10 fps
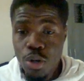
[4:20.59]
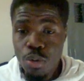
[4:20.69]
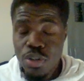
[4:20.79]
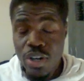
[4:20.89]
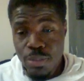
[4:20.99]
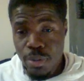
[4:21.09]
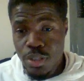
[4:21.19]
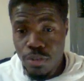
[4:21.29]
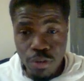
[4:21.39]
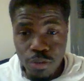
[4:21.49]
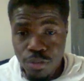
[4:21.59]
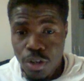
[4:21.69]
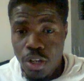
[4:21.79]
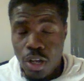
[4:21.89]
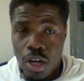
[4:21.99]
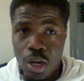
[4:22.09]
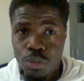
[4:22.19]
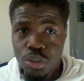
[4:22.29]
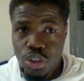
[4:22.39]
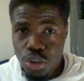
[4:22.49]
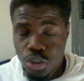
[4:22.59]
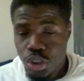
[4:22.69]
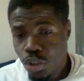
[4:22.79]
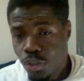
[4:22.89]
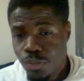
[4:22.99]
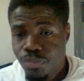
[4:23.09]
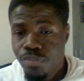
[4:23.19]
low irrespective of the nutrition